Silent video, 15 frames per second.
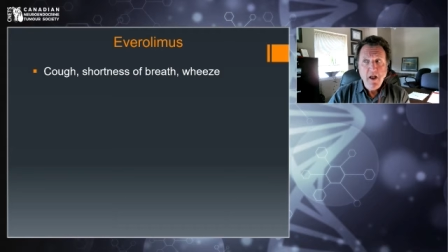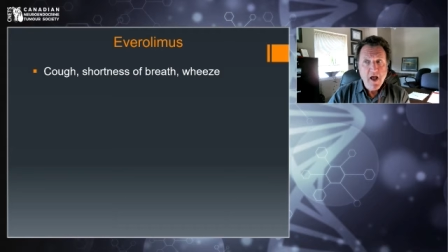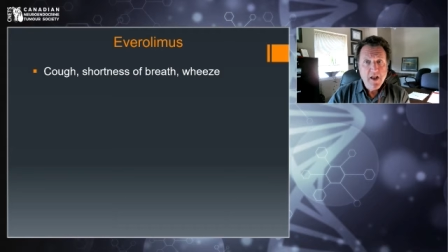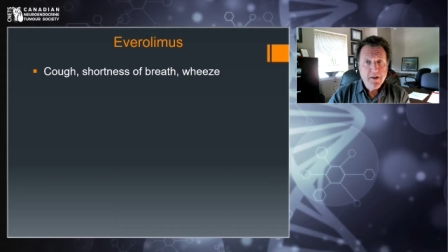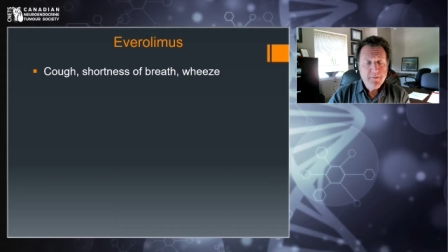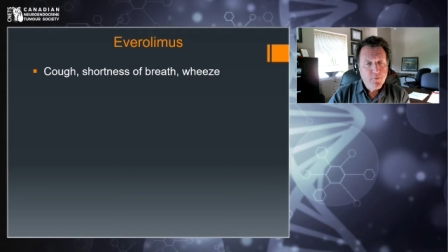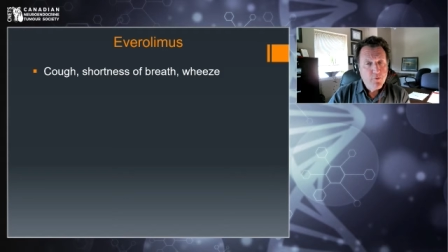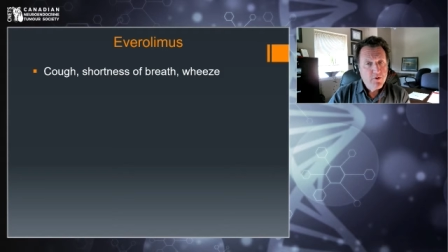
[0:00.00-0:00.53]
An
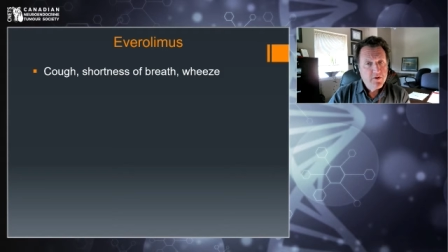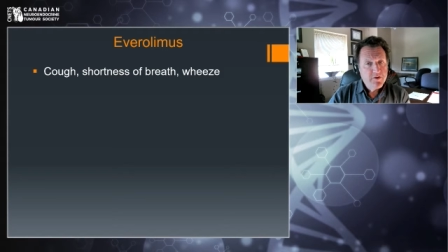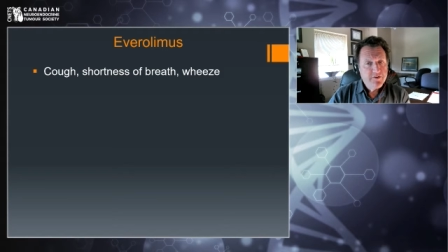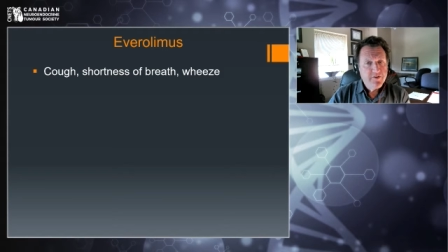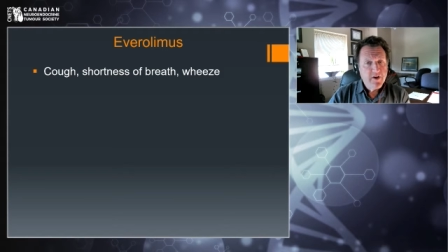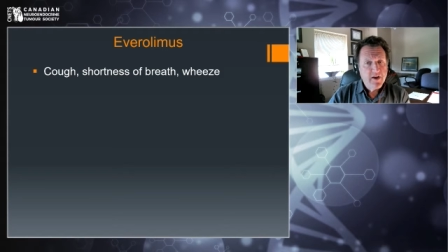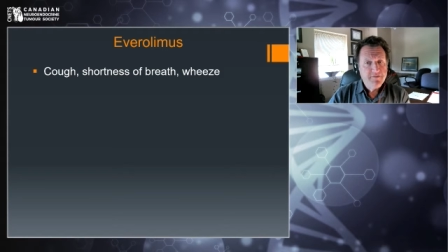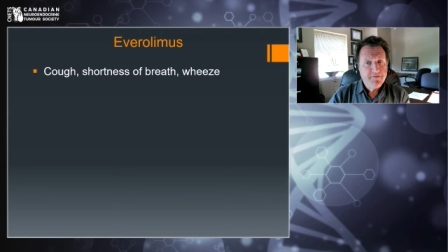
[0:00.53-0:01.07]
important
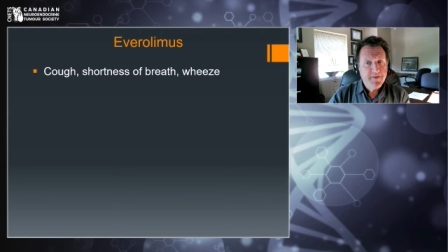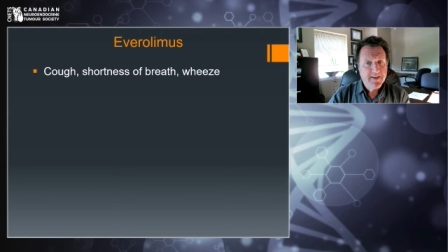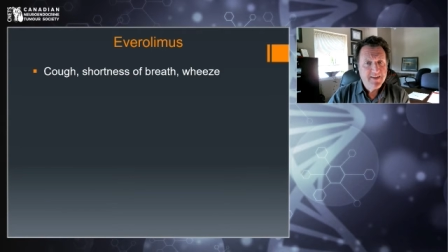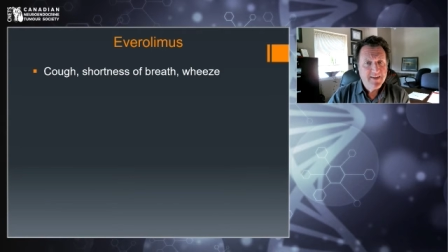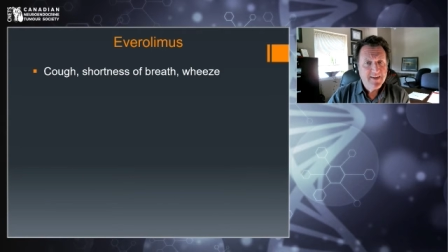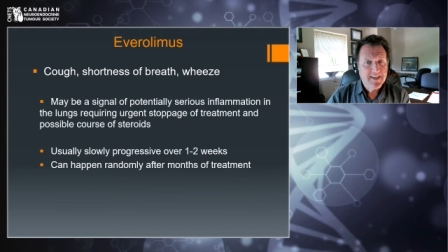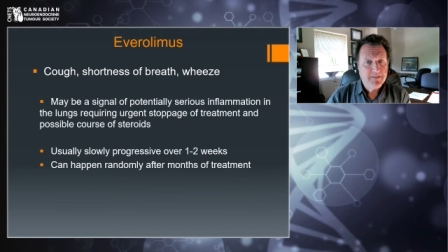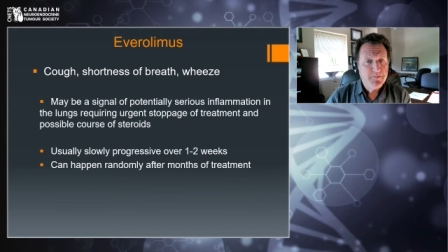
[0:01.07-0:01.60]
side effect
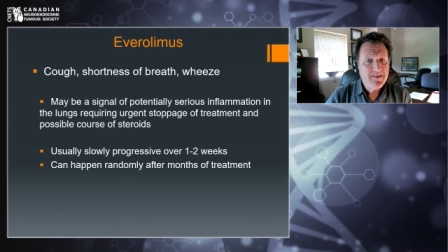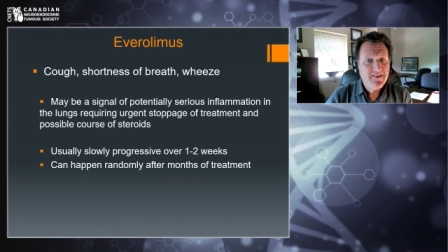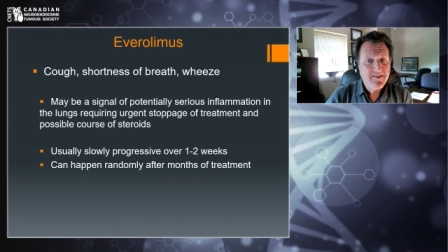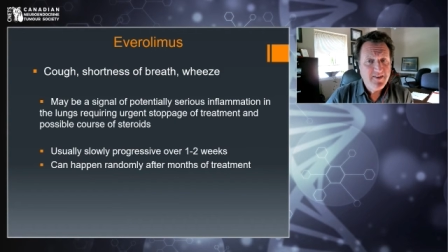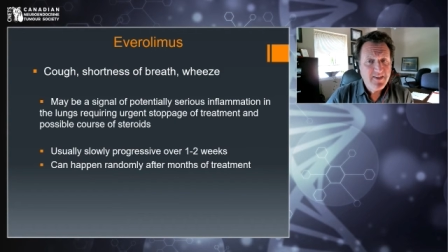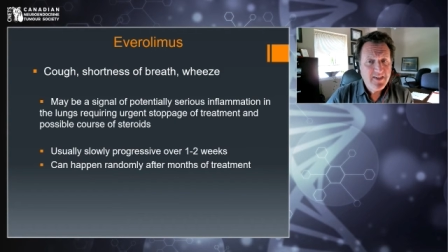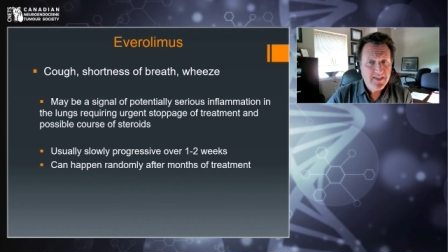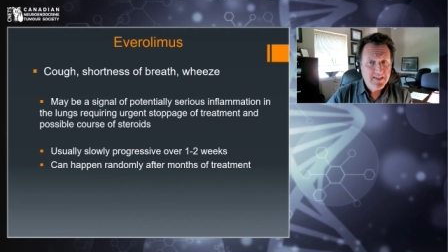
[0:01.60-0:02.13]
that can be
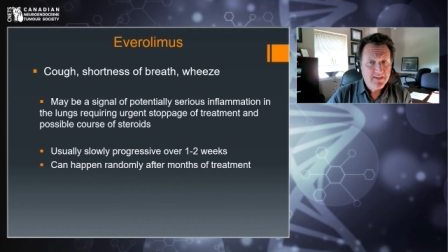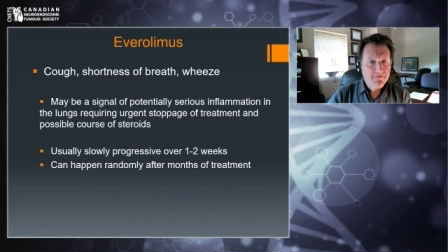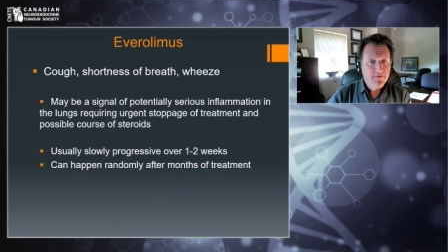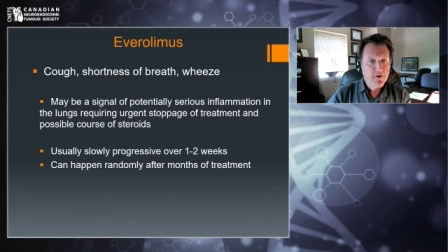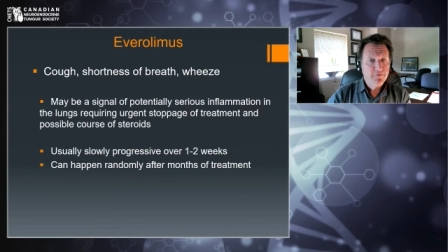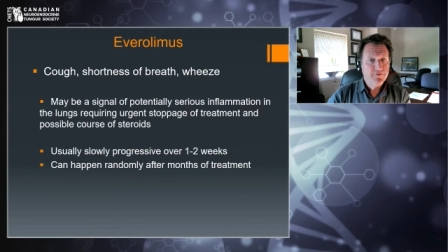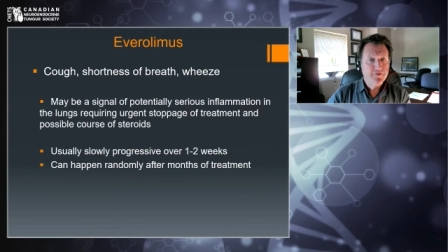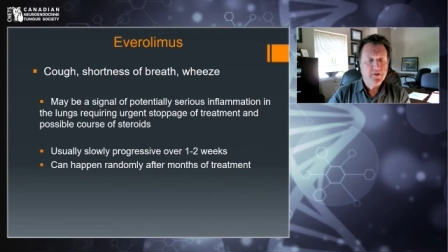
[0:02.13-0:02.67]
sneaky
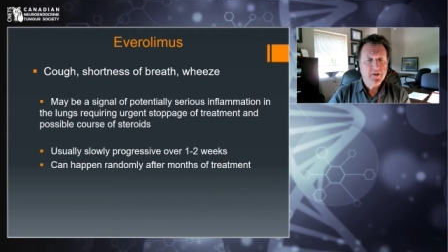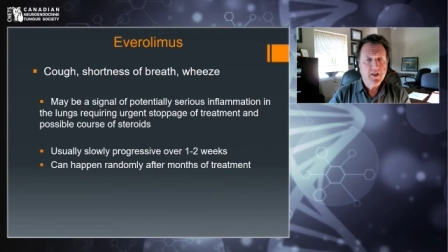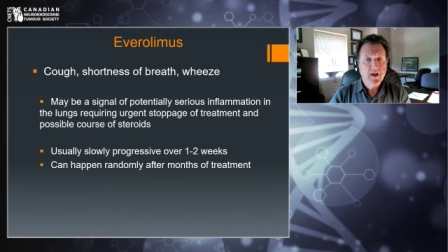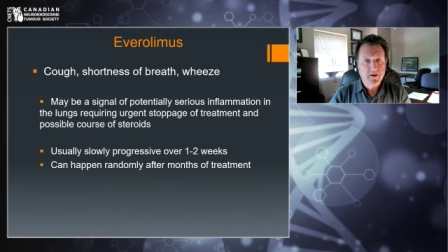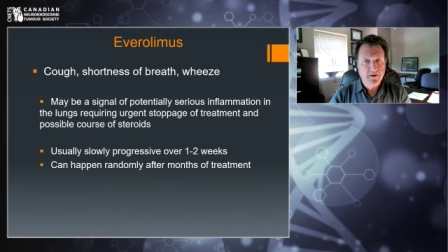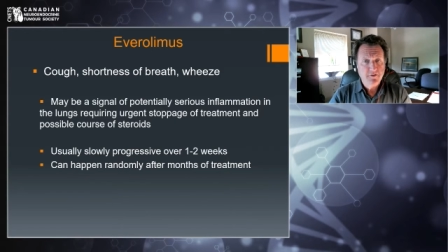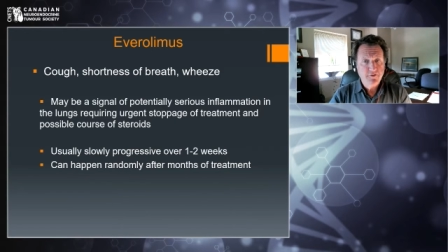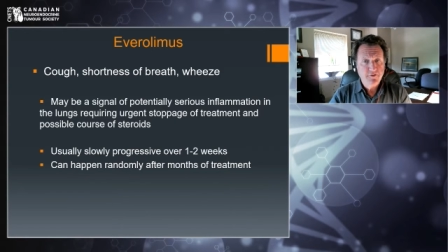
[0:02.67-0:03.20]
involves the
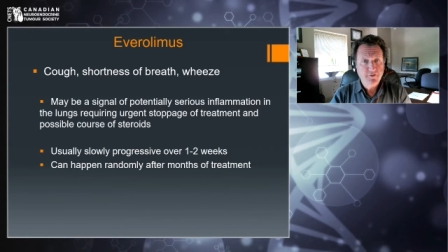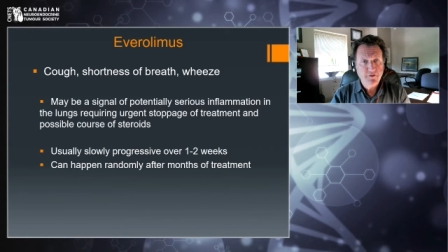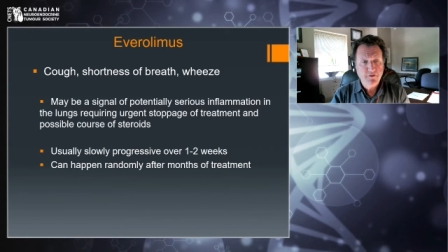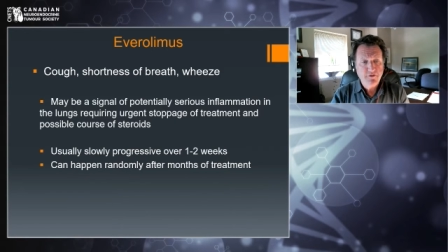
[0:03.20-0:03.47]
lungs.